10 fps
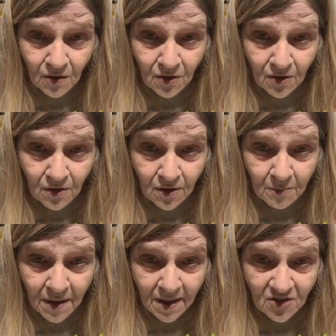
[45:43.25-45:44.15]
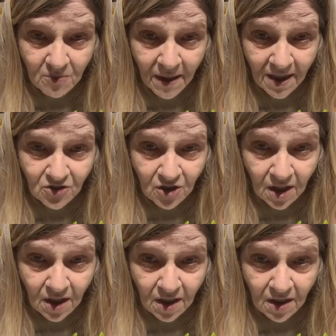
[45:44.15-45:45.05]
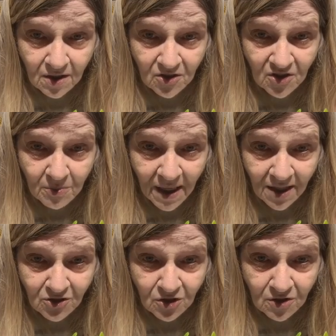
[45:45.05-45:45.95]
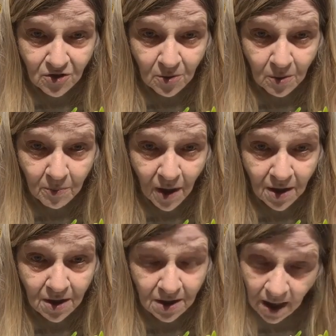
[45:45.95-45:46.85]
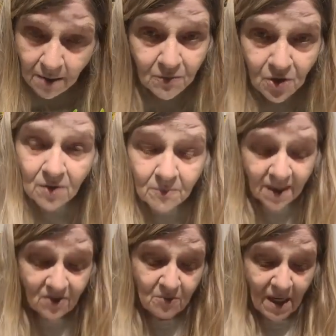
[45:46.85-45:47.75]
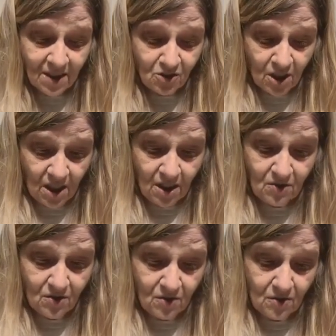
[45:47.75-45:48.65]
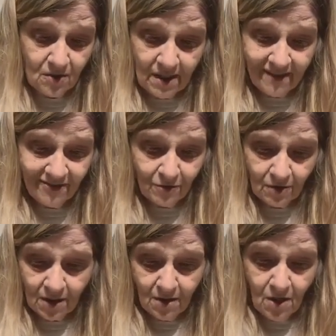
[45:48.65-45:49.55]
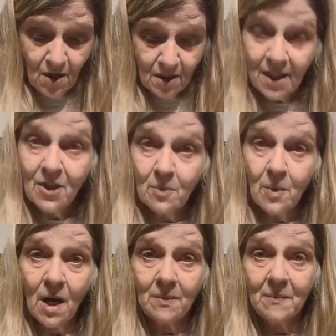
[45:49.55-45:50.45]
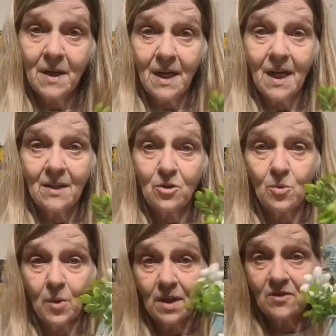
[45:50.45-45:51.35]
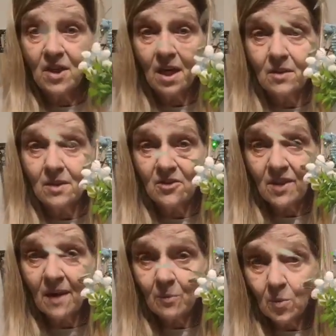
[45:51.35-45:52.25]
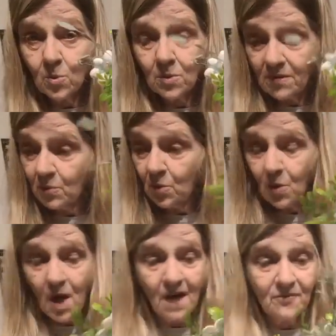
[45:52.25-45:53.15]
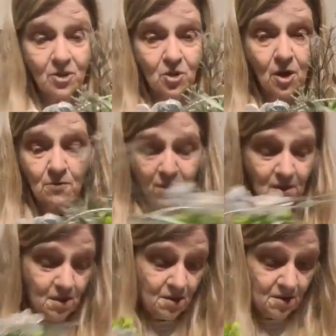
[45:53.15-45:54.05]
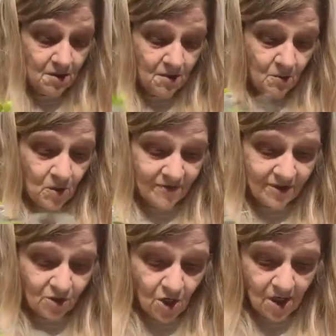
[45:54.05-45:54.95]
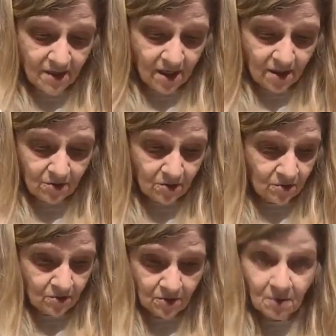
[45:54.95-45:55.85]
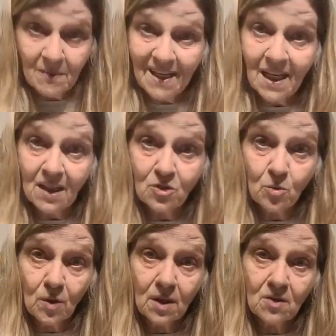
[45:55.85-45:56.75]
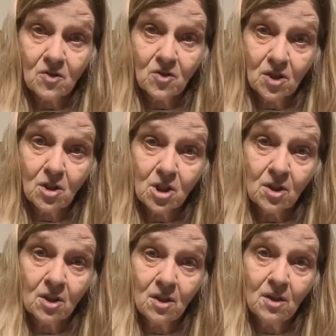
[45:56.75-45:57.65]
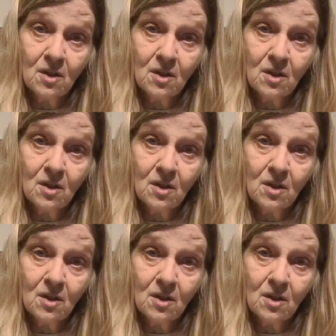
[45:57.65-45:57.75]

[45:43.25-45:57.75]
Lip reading: You can make a smash can and smash it to a bucket. Yep, you can make smash cans. Definitely. Yeah, you could probably make angel wings out of this. We'll have to try. We'll have to try that. Make angel wings. Seriously.